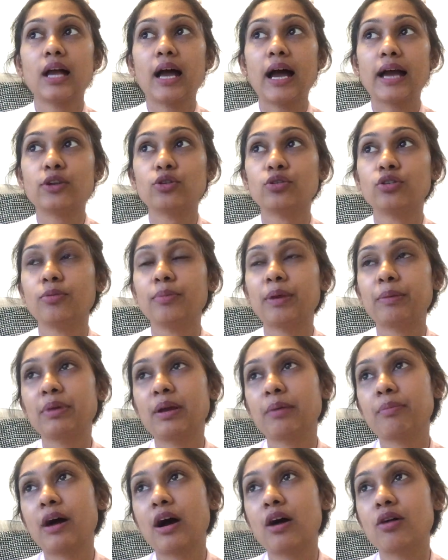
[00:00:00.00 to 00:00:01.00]
I don't know,
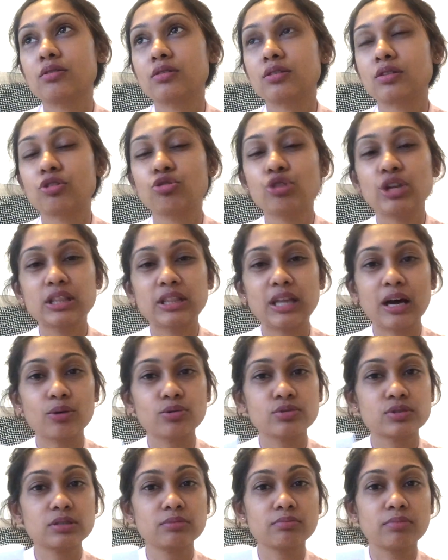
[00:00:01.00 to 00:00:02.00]
maybe about
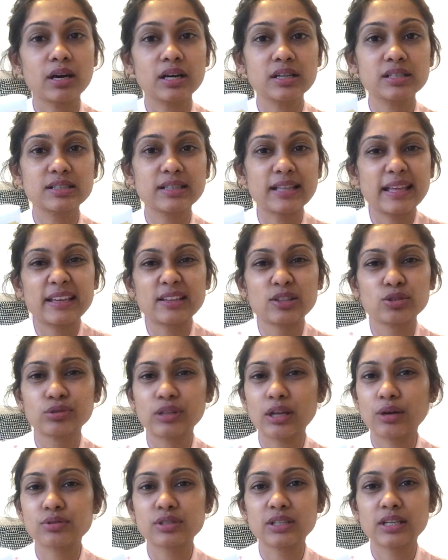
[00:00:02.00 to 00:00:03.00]
3000 bucks, like
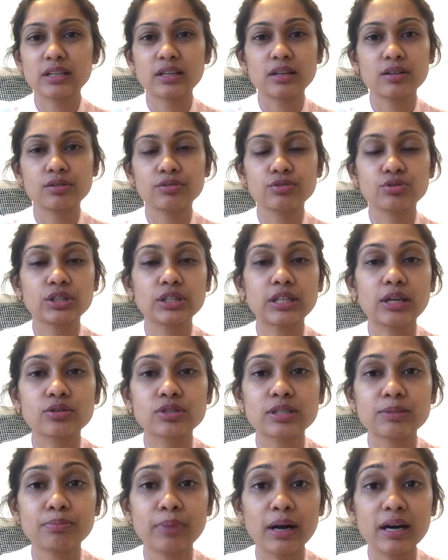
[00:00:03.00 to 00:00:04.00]
2800,
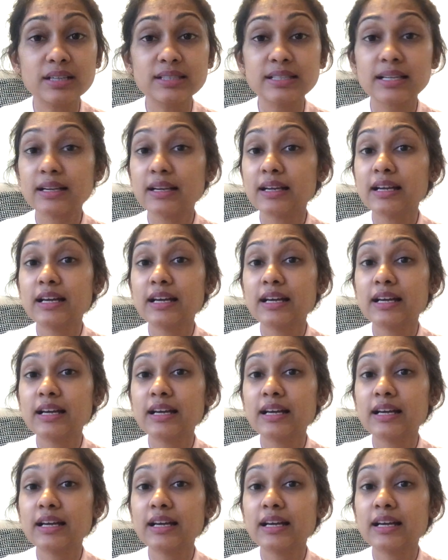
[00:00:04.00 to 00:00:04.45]
3000 bucks.